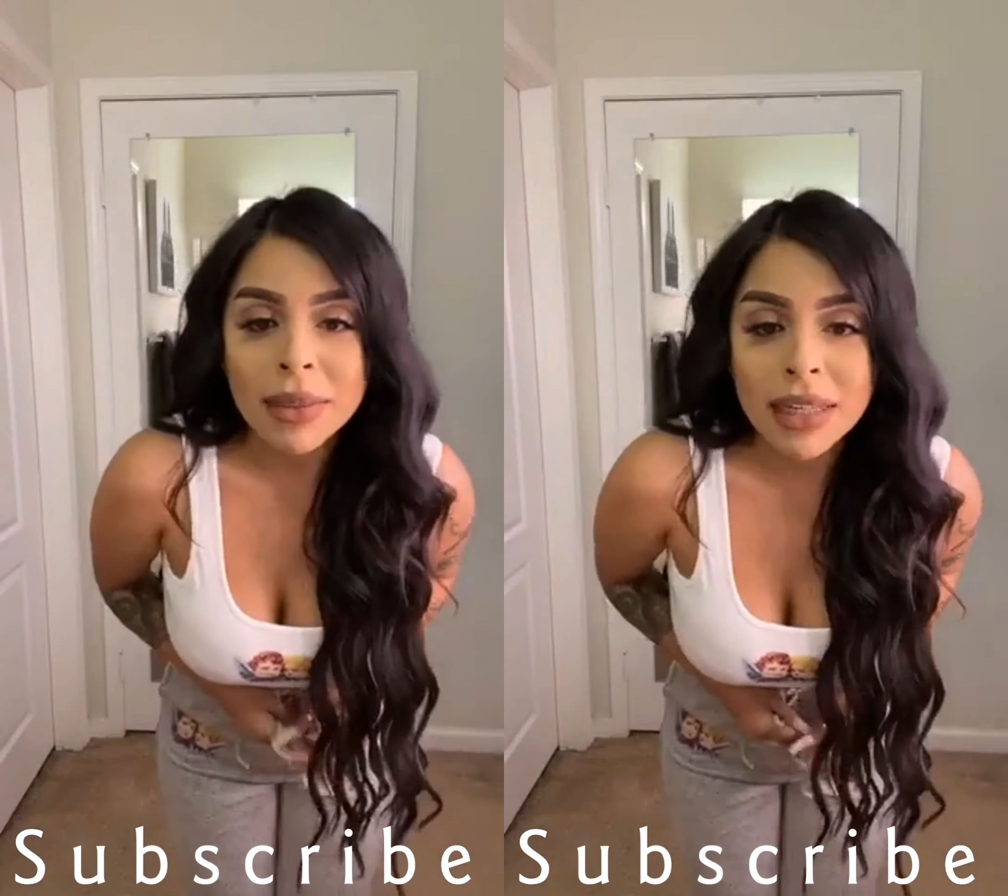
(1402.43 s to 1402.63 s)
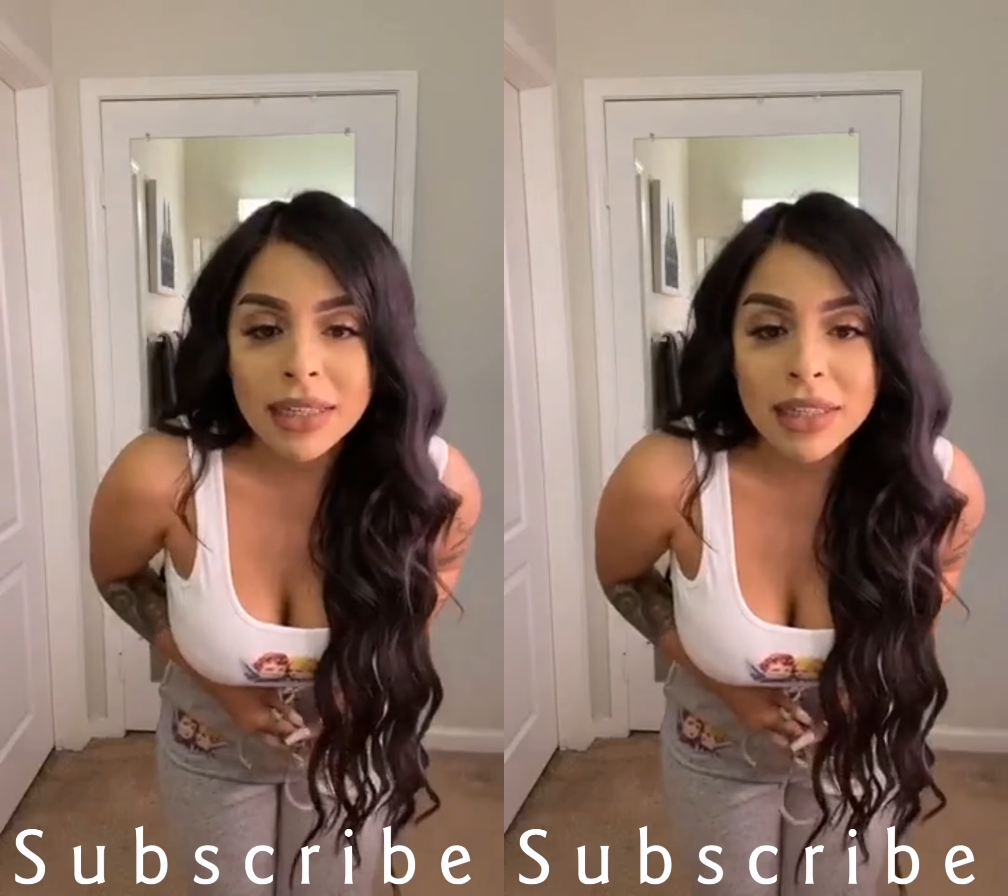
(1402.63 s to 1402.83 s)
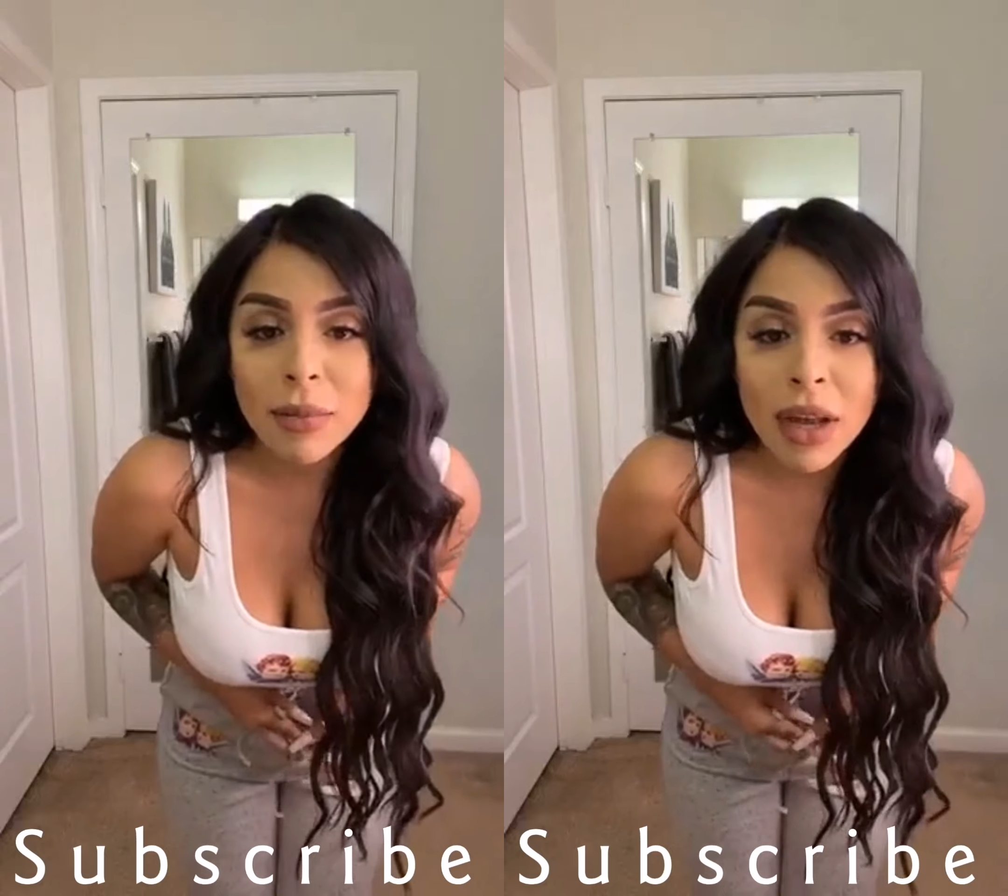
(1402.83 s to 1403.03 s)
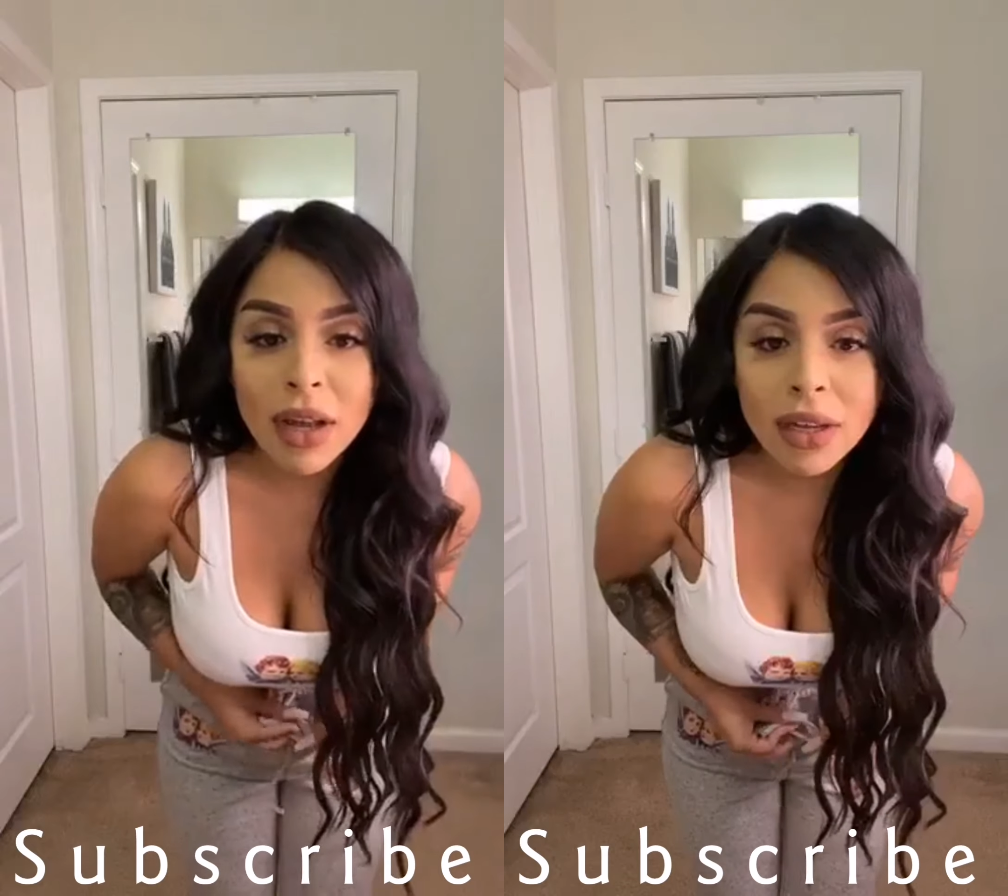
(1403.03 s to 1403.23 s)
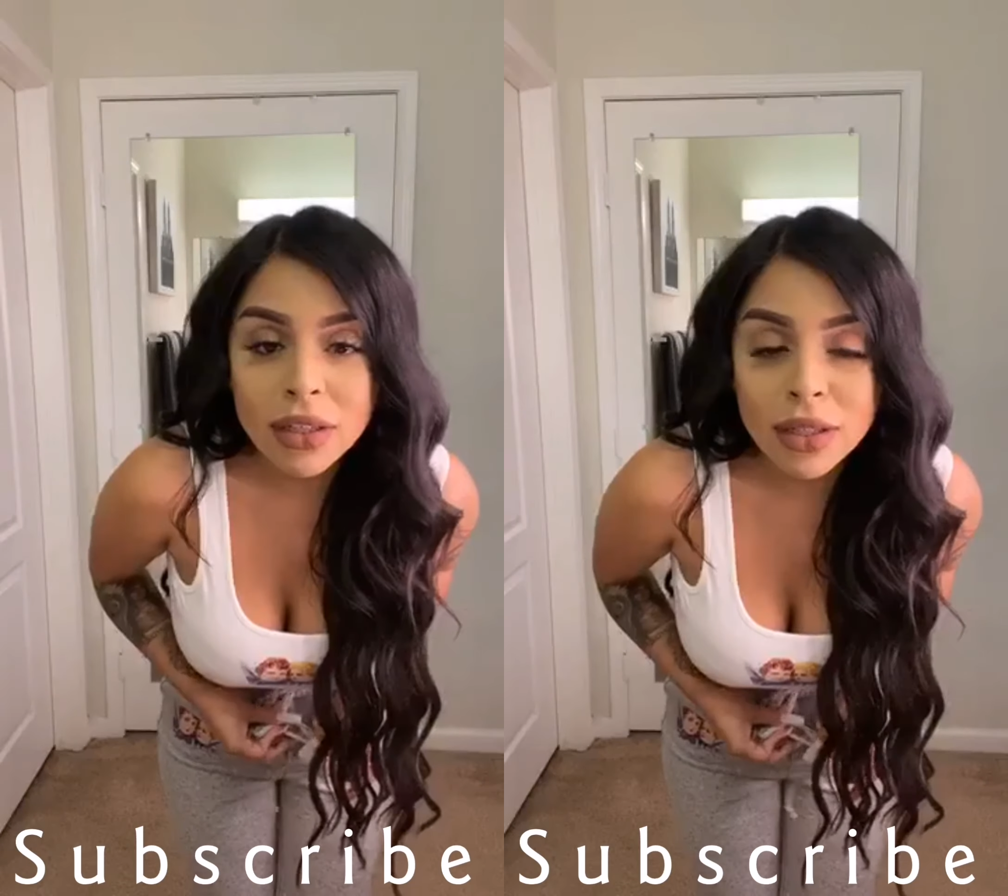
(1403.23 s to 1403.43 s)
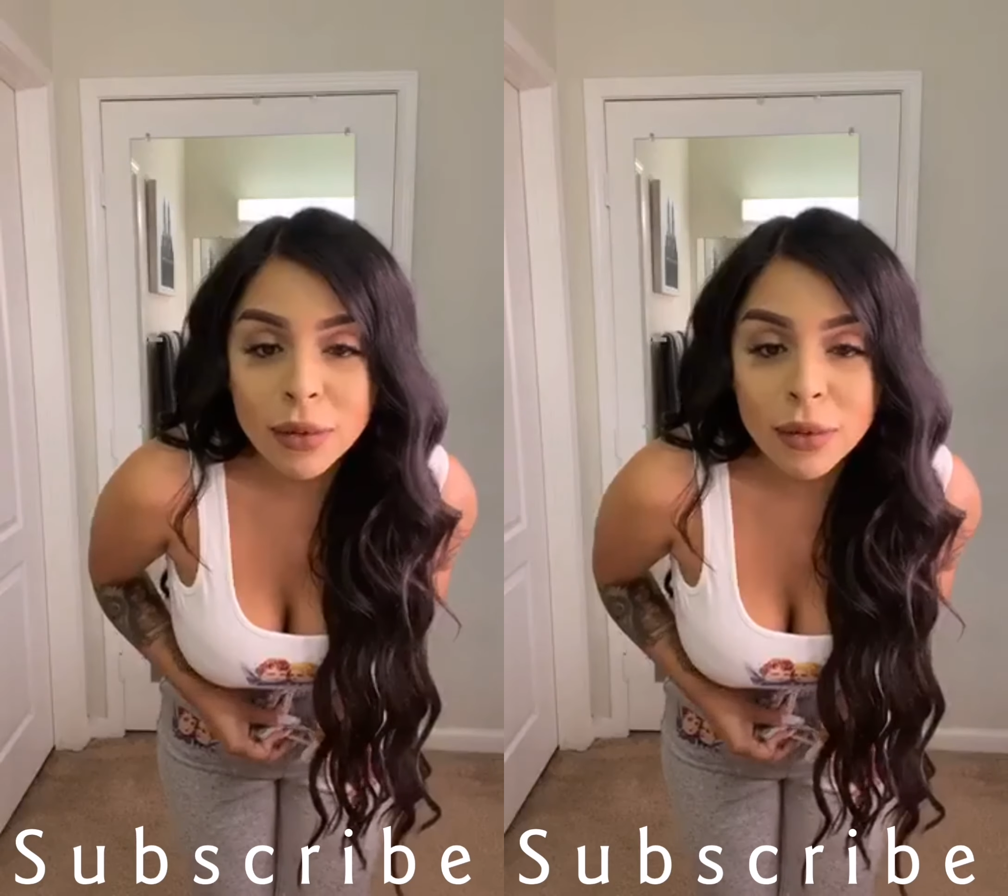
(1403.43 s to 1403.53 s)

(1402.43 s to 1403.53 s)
I'm a size small,